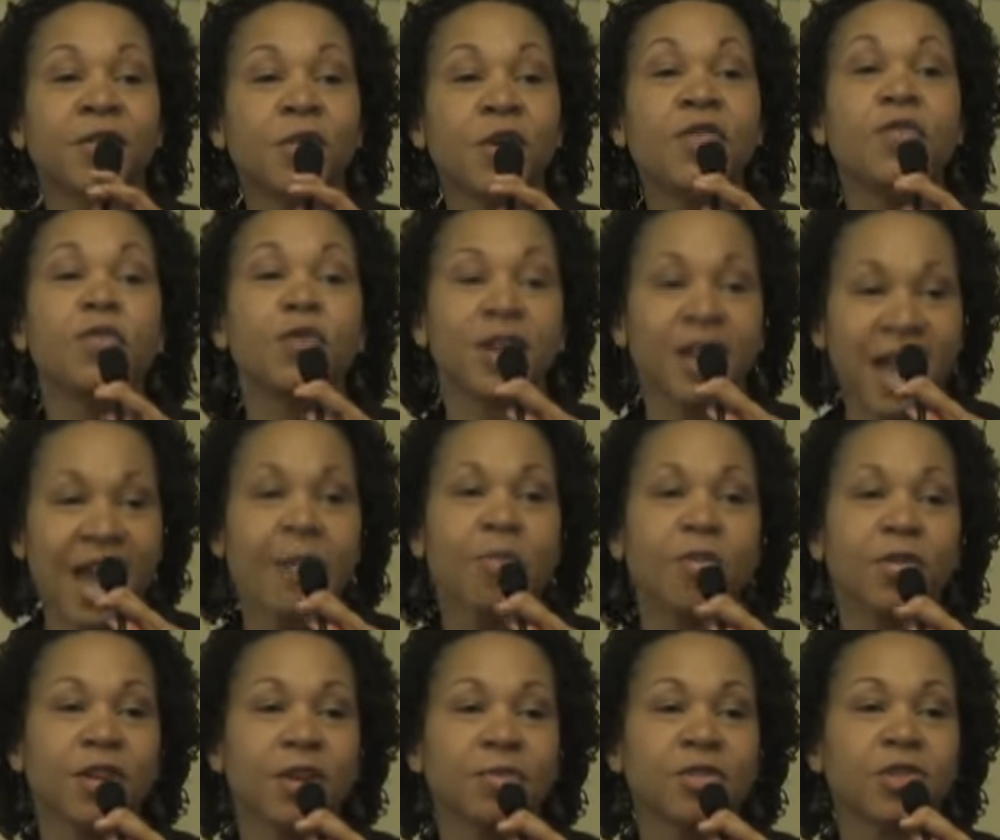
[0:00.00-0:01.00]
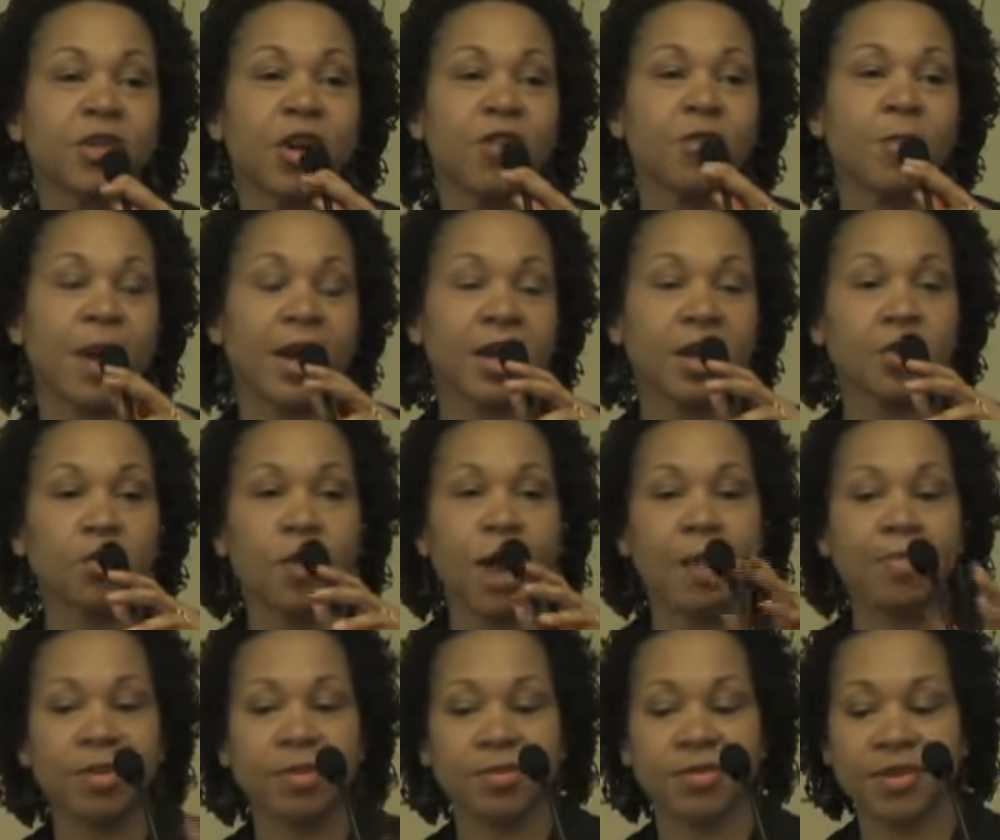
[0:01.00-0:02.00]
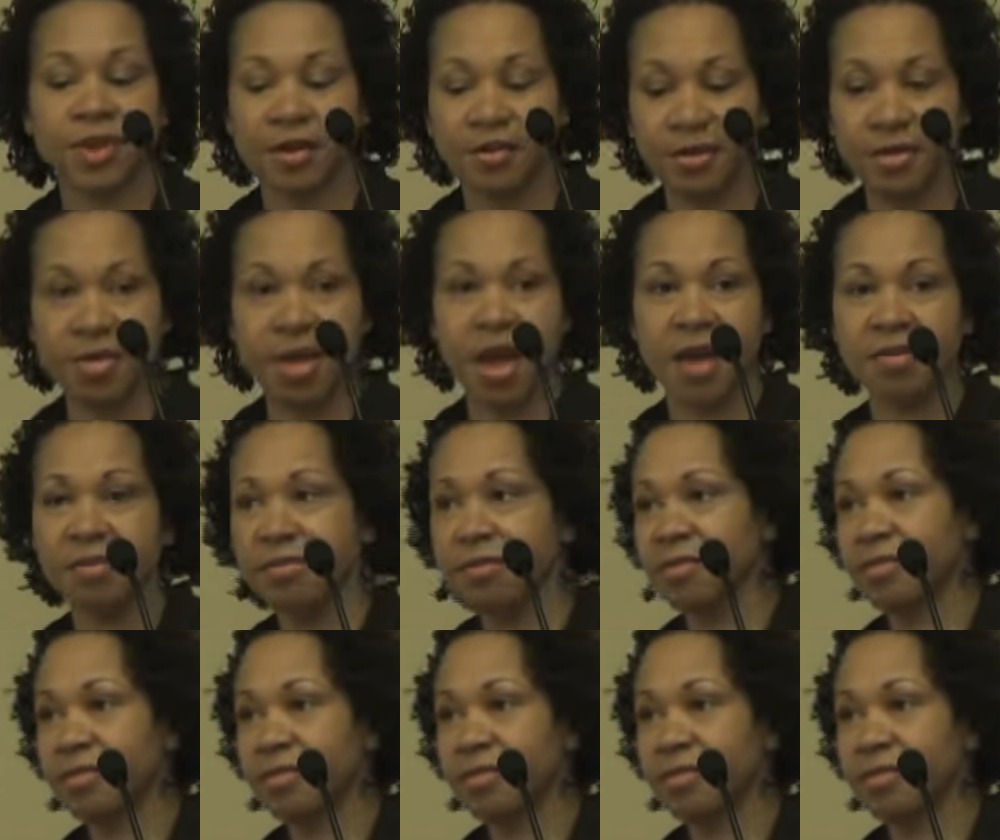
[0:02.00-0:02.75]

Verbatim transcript: We've relabeled them so everybody can wrap themselves in that.